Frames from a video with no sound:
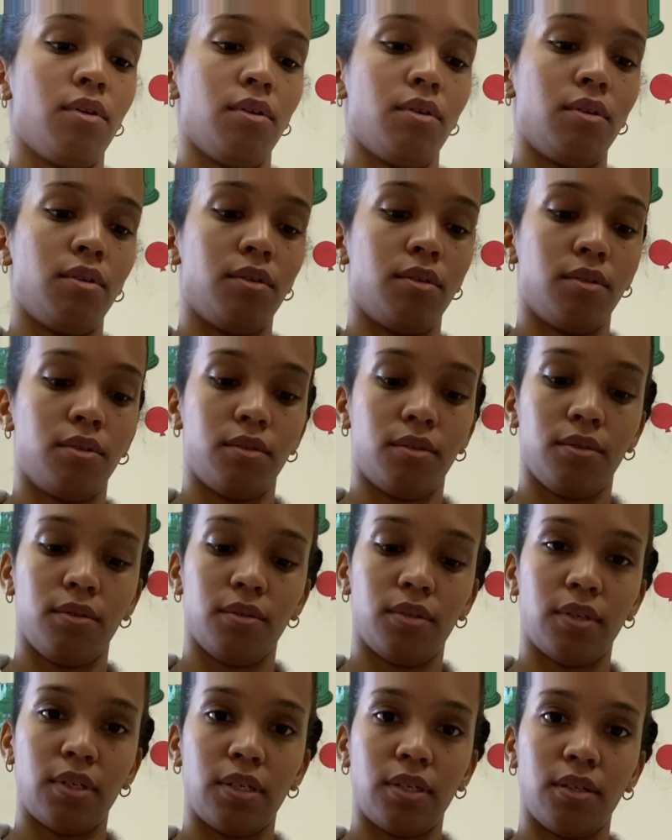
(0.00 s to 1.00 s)

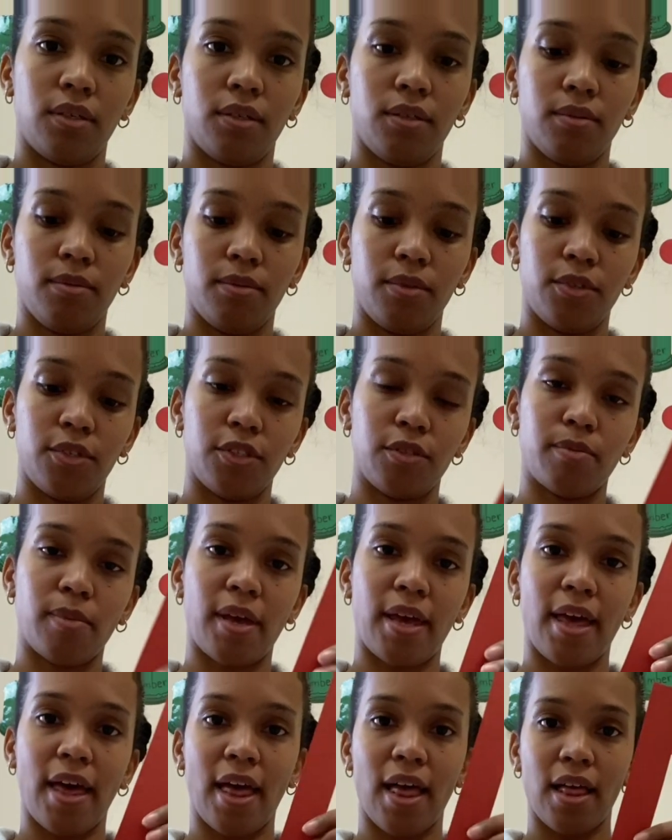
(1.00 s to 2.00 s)
Okay, here's my
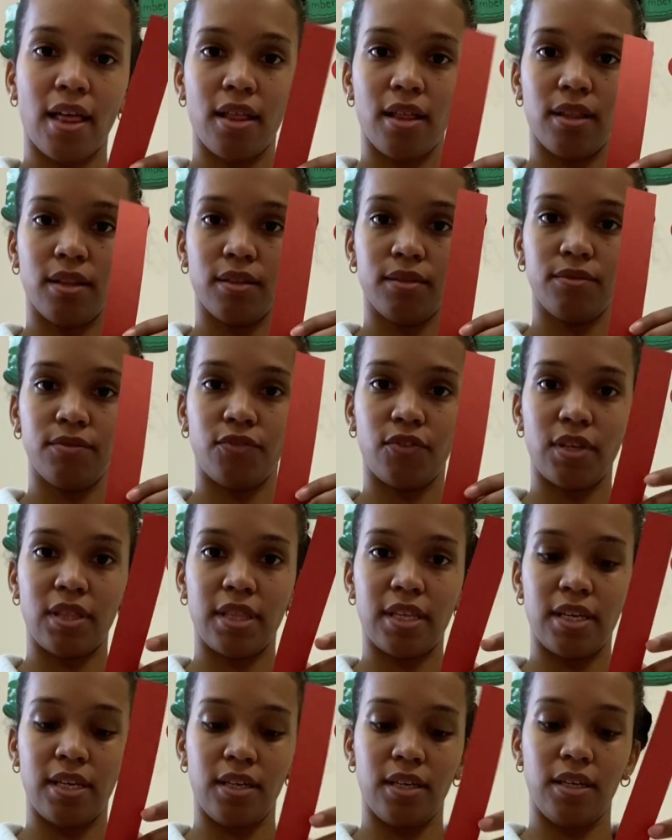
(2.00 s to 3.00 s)
L for
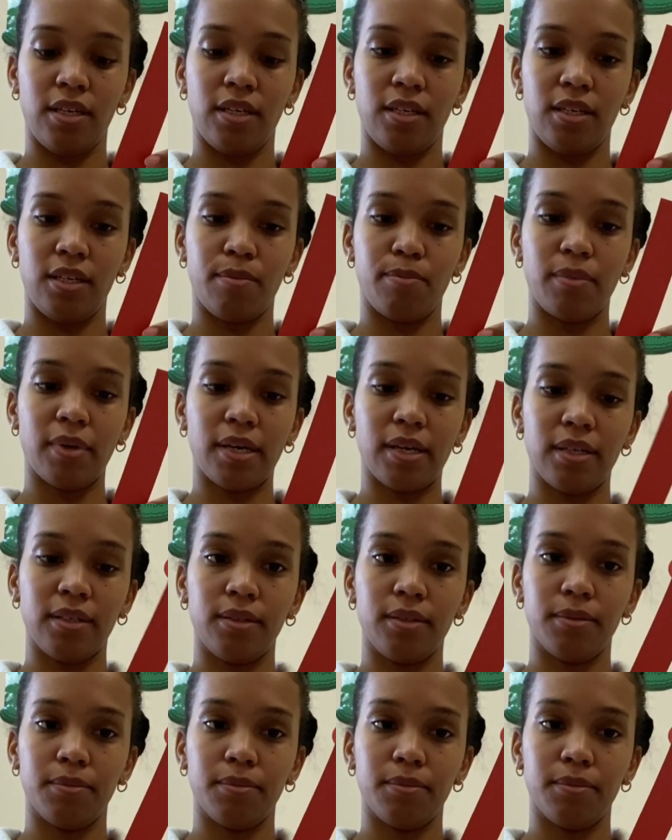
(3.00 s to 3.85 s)
ladybug.